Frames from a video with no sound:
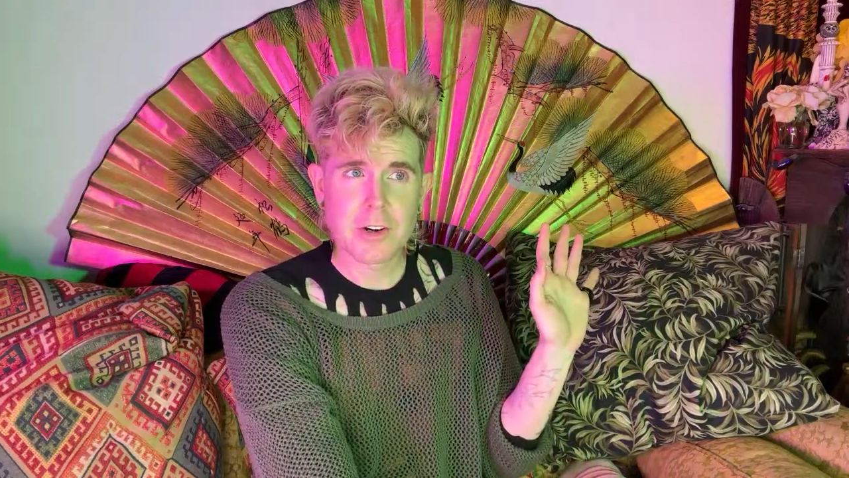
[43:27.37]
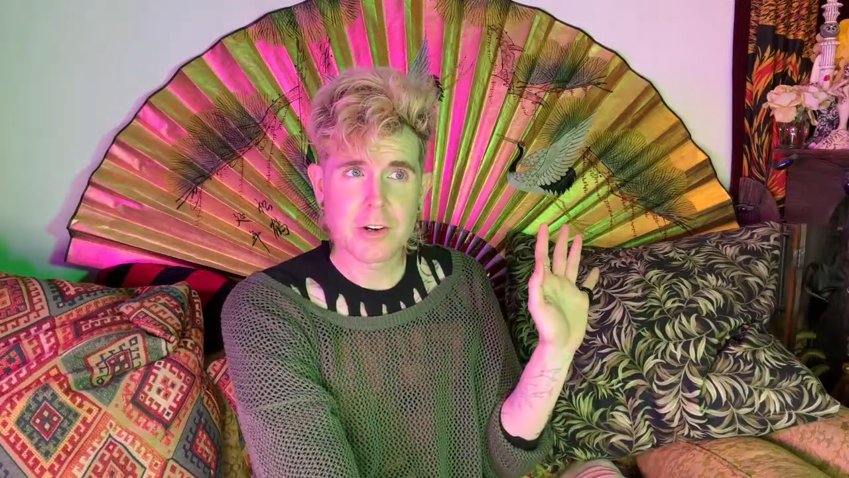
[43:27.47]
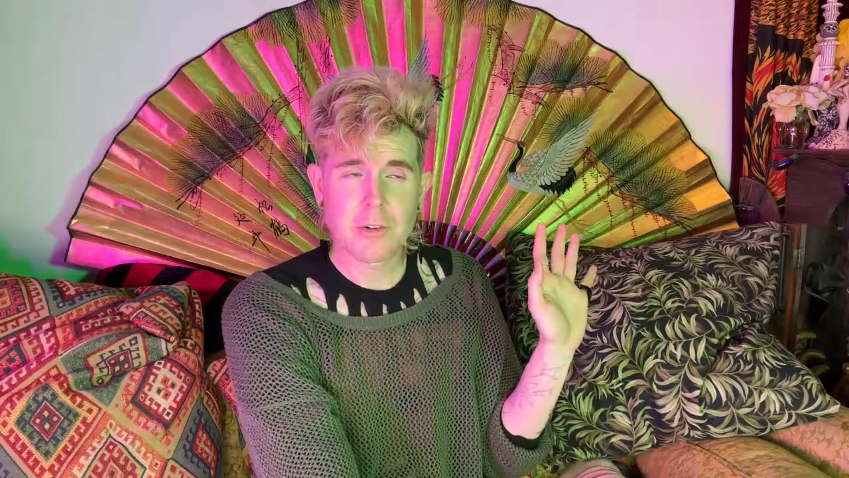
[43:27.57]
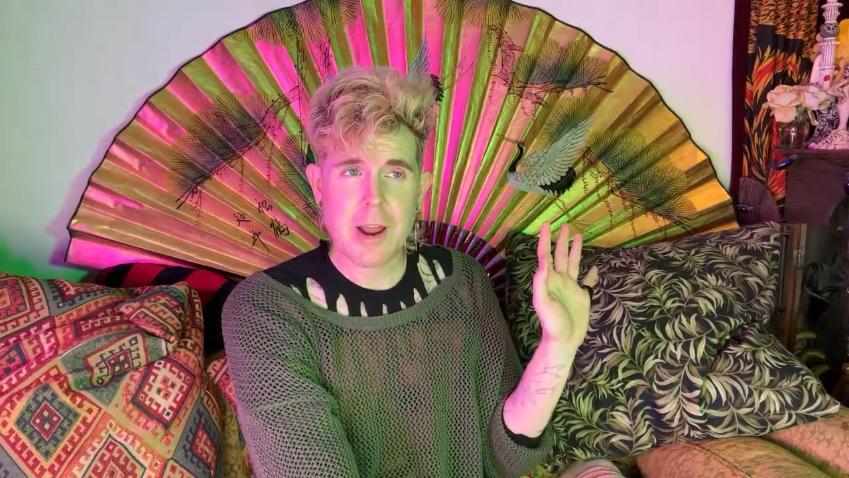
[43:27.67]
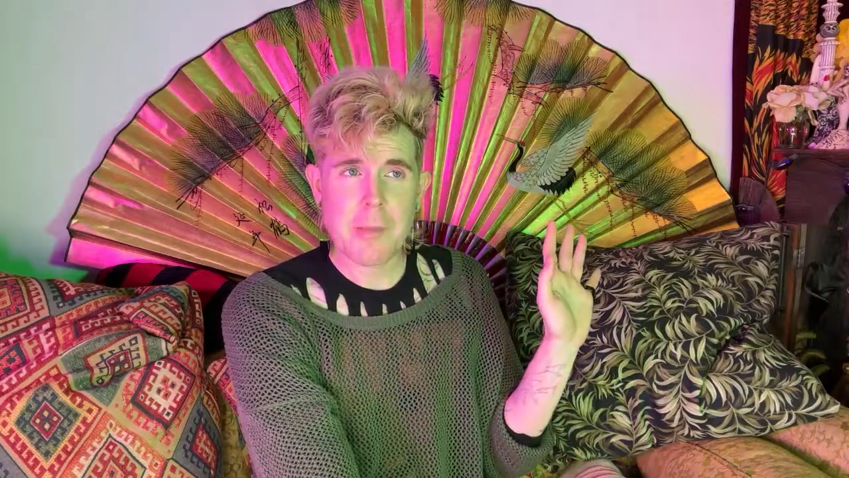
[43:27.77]

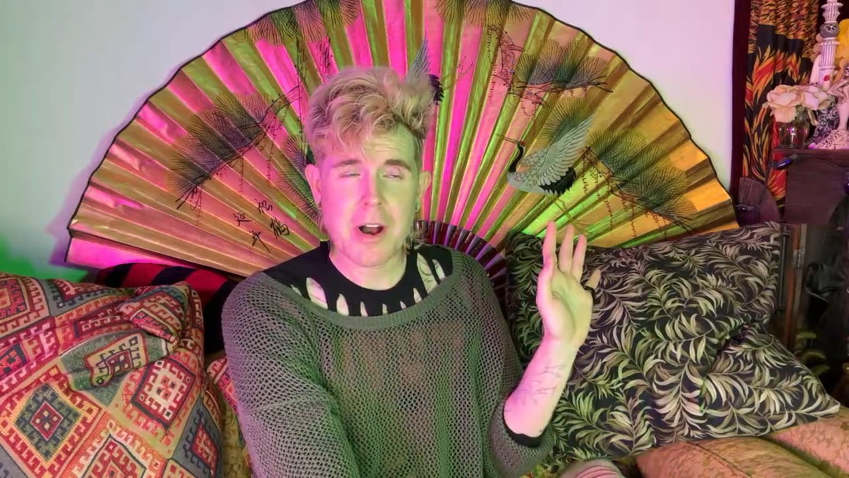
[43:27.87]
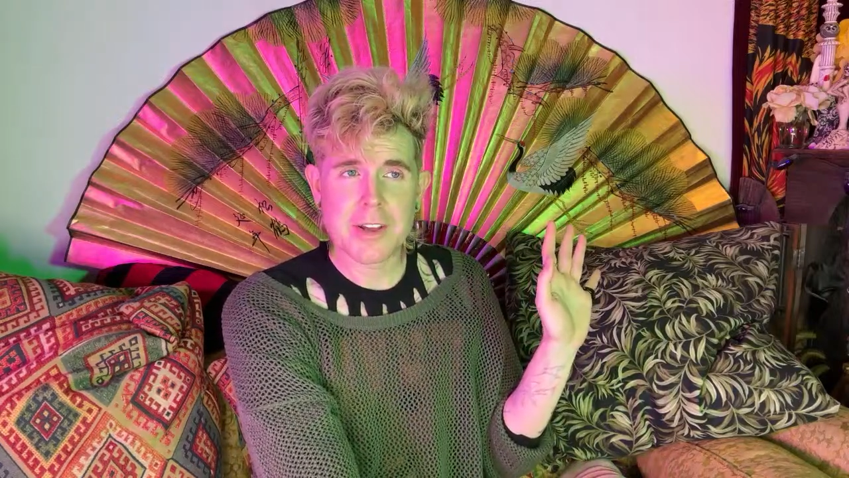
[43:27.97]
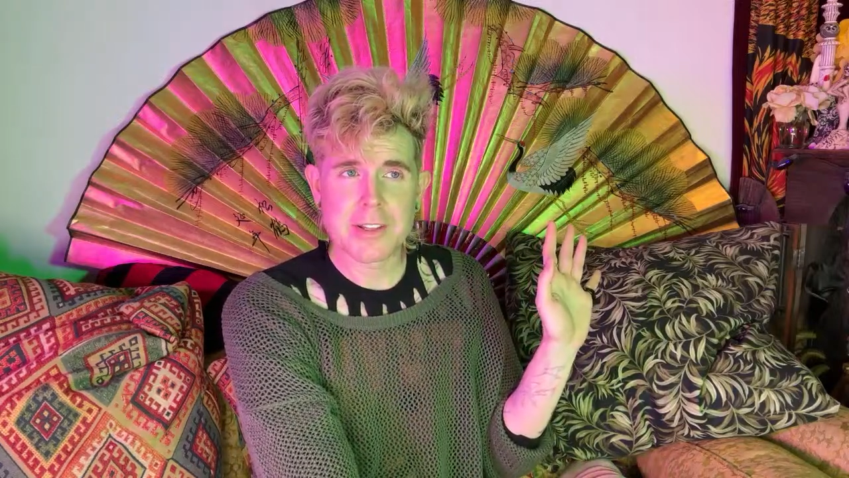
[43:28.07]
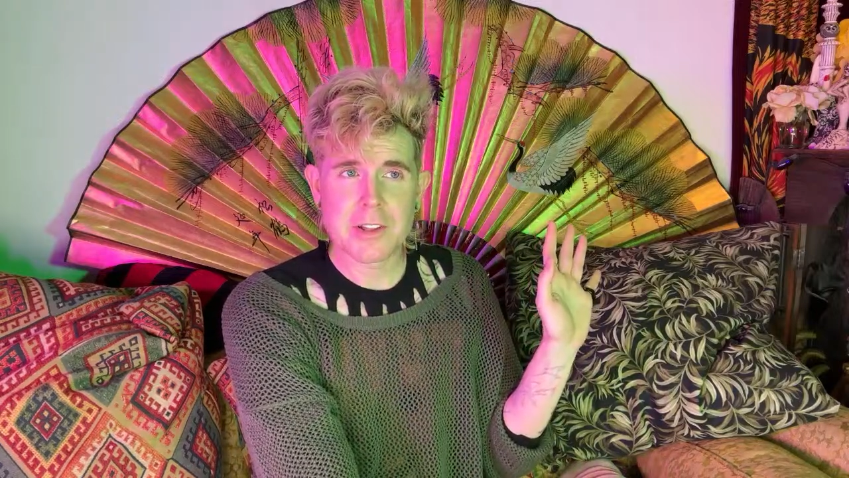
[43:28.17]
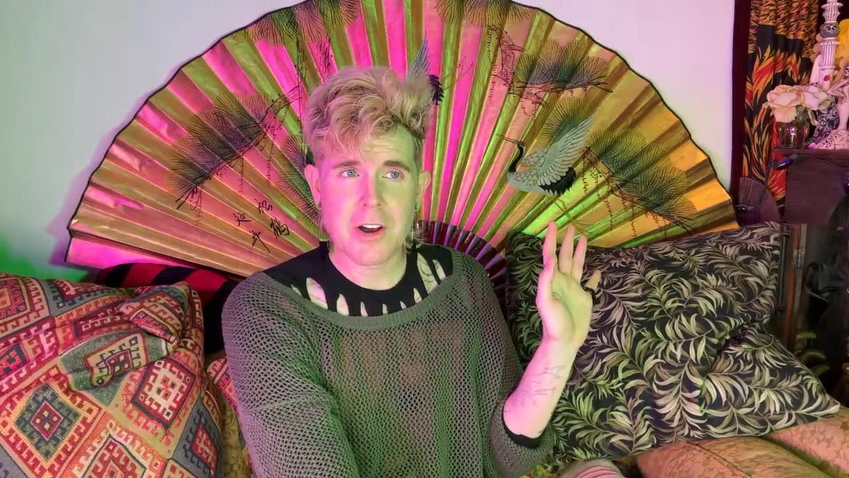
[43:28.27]

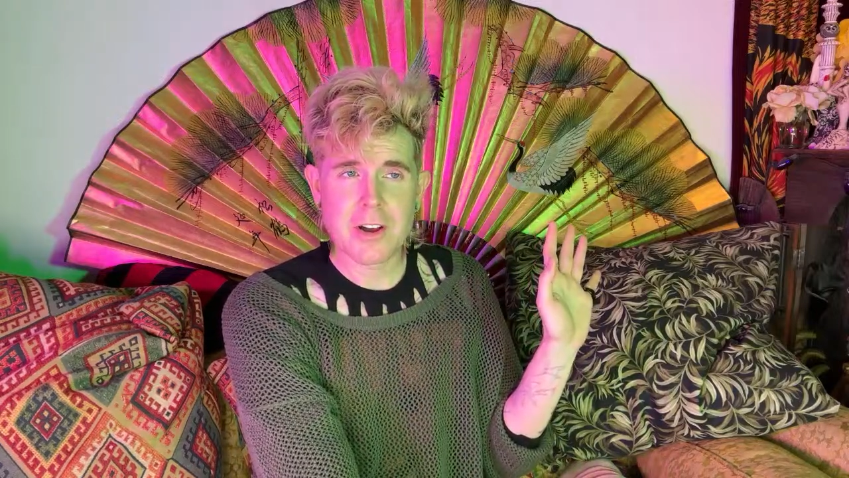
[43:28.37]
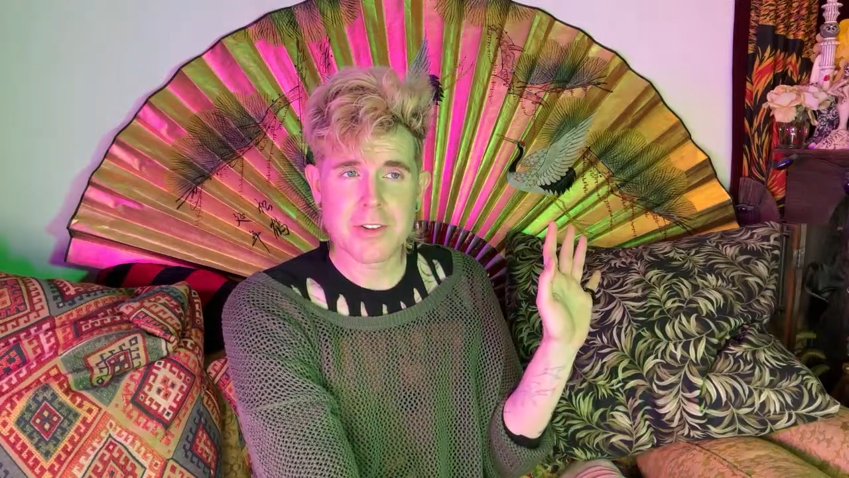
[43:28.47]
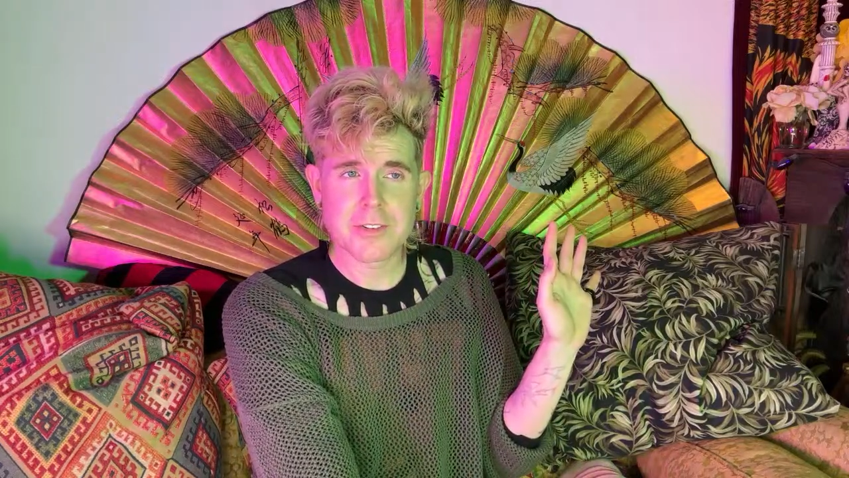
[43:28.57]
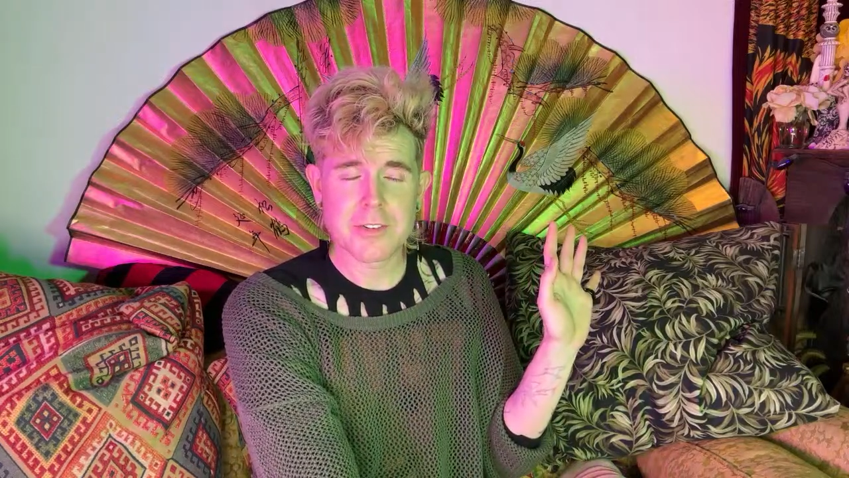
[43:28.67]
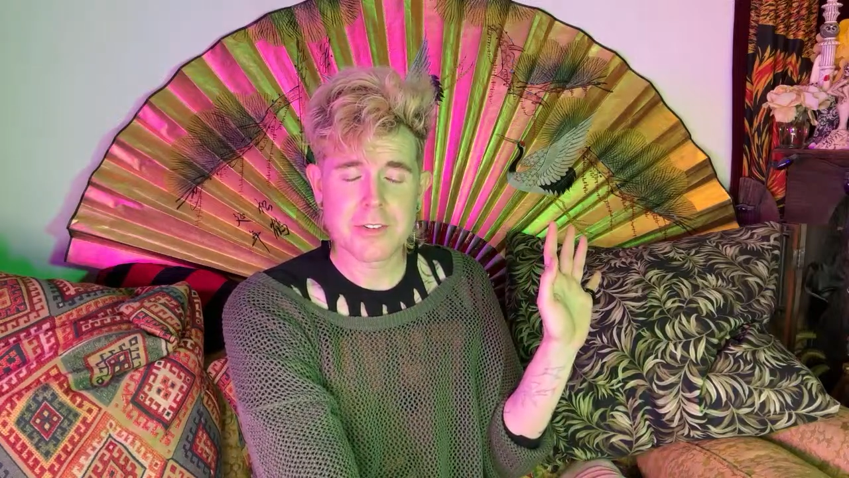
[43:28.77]

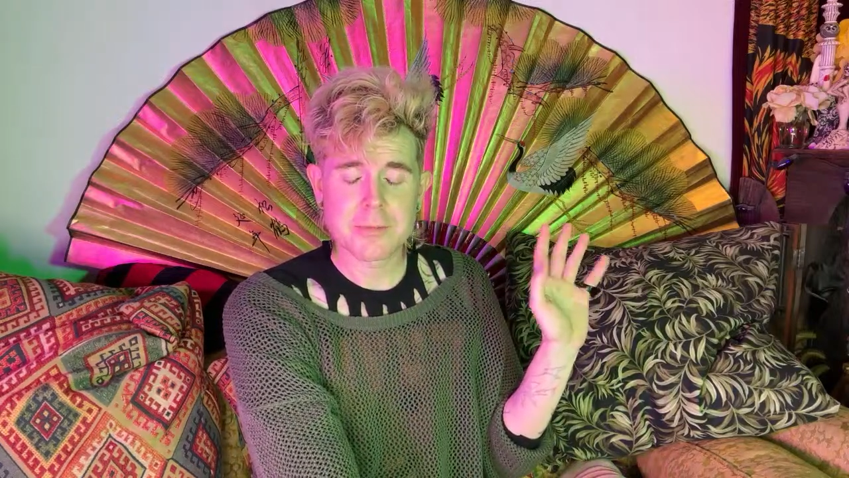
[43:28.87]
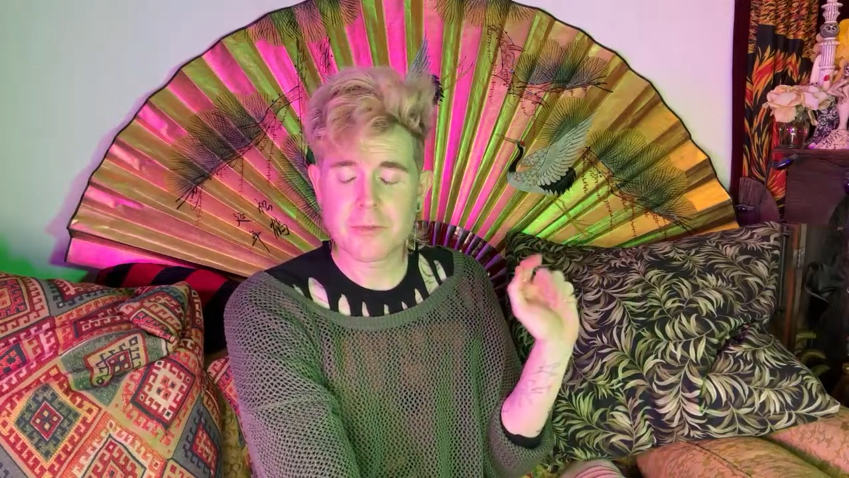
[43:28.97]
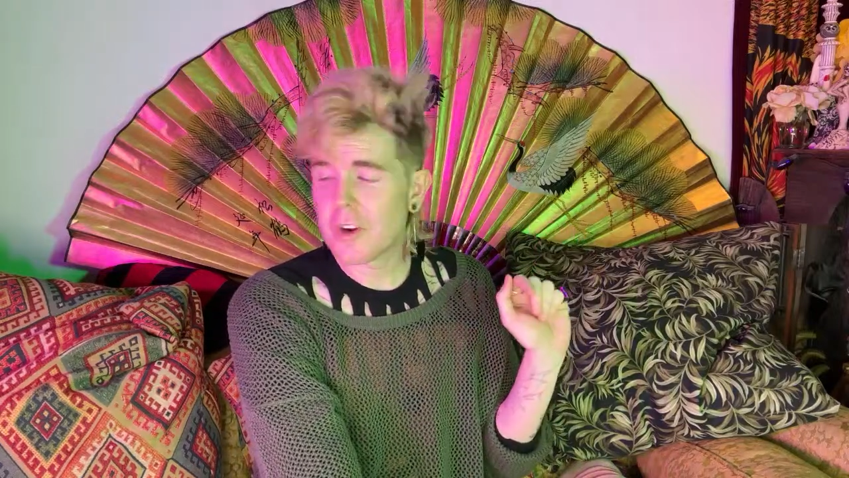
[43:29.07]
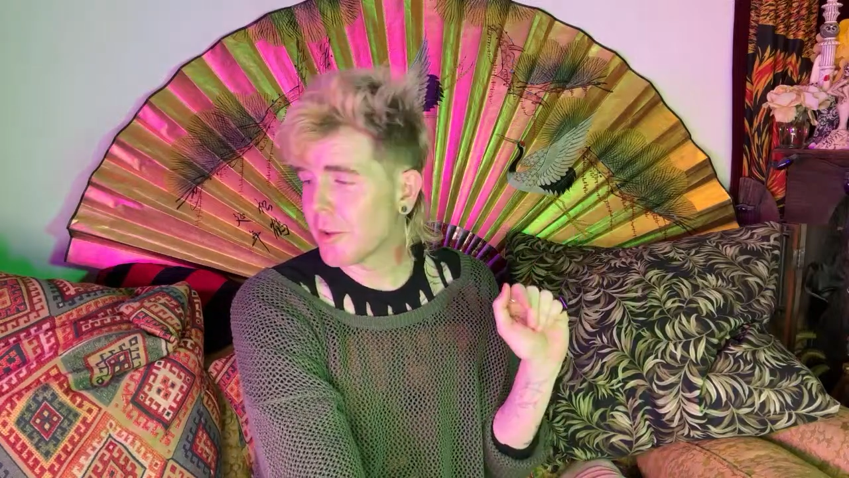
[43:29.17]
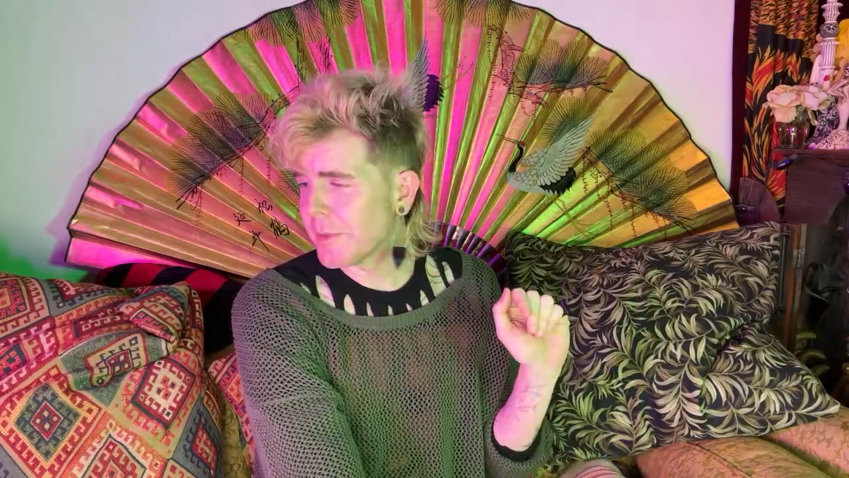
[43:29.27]
grandma-in-law's
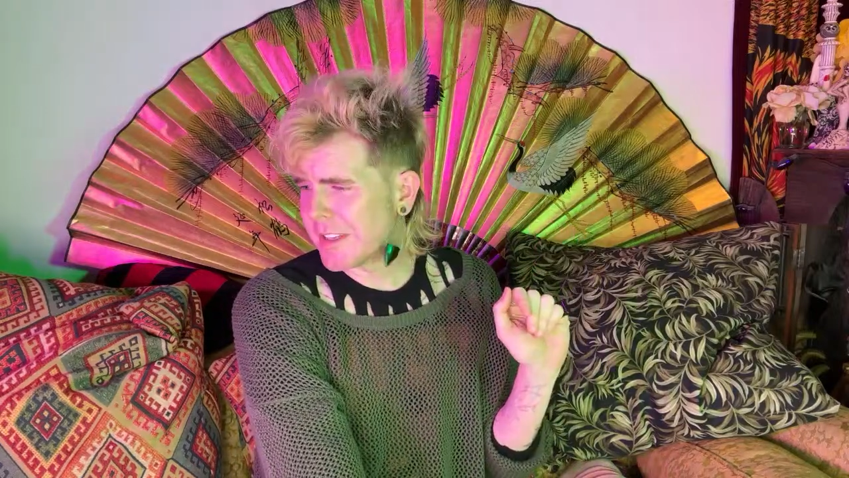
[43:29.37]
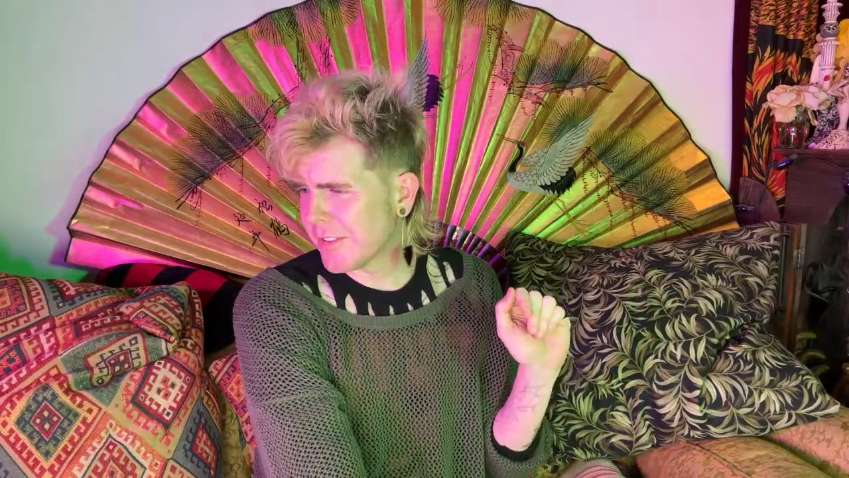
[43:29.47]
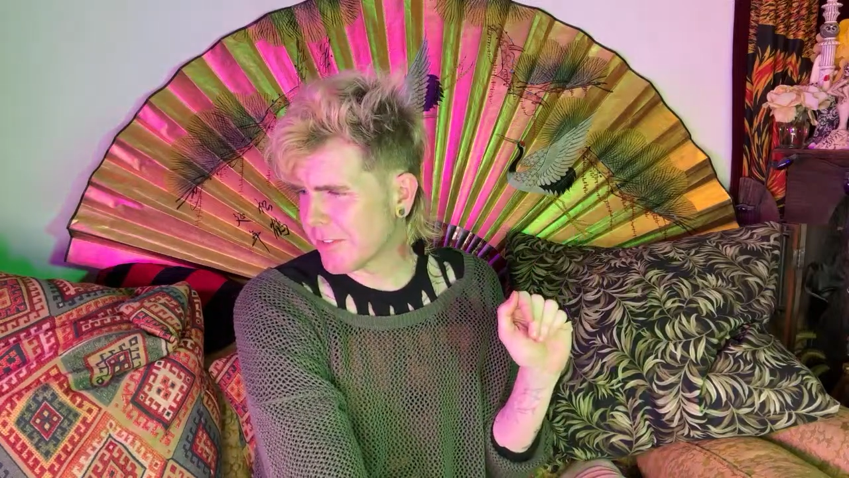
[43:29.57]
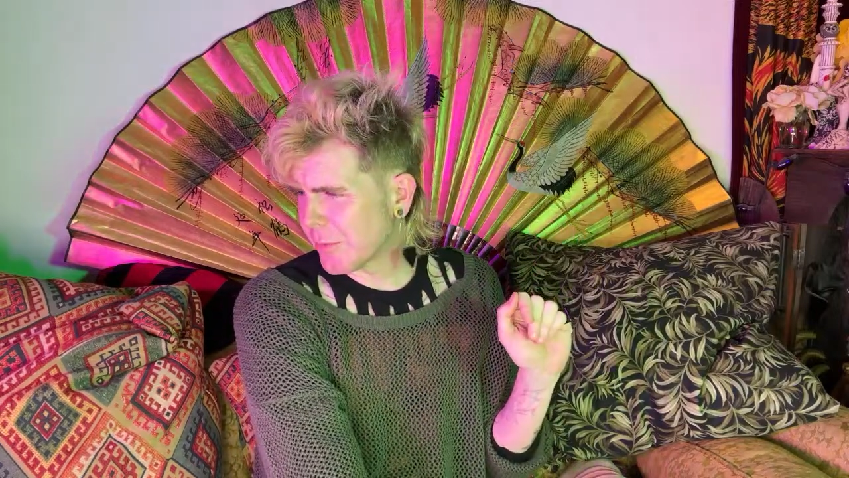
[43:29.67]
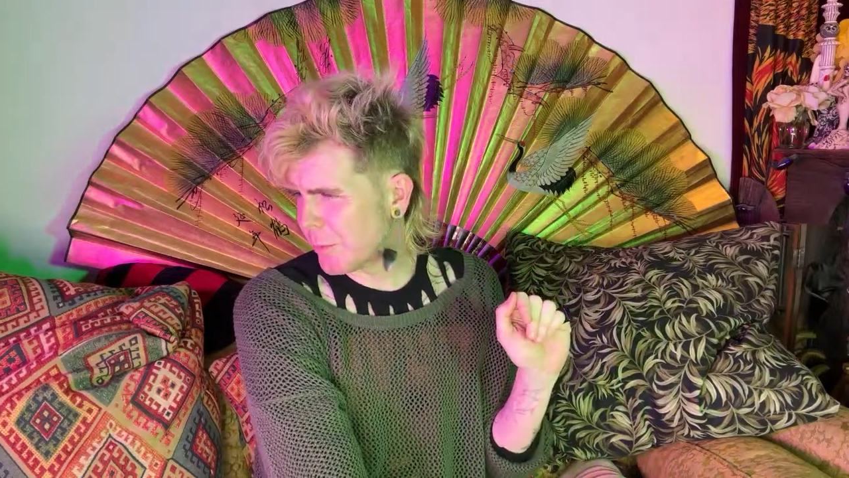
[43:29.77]
fault because